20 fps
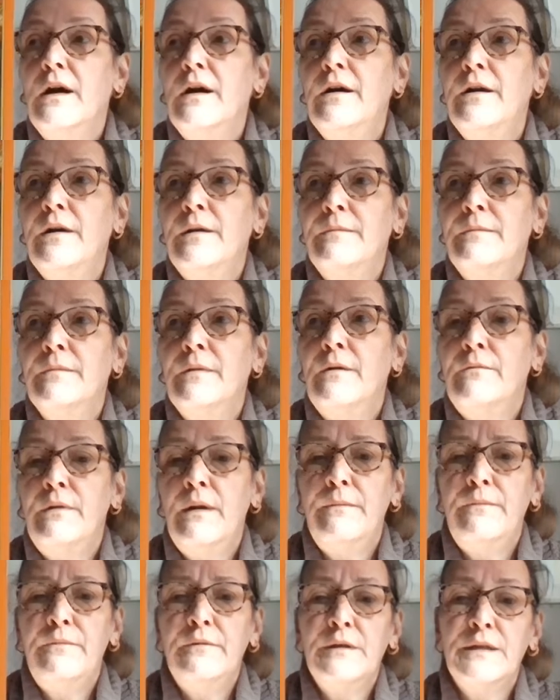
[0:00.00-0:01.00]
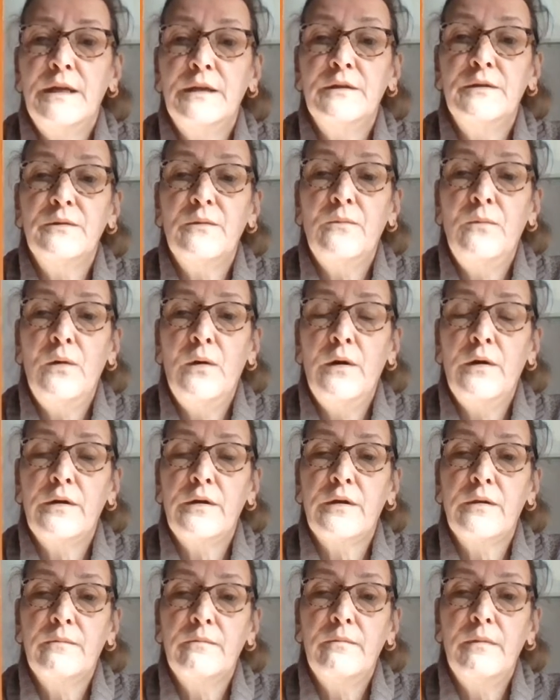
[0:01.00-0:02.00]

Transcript: um, represent work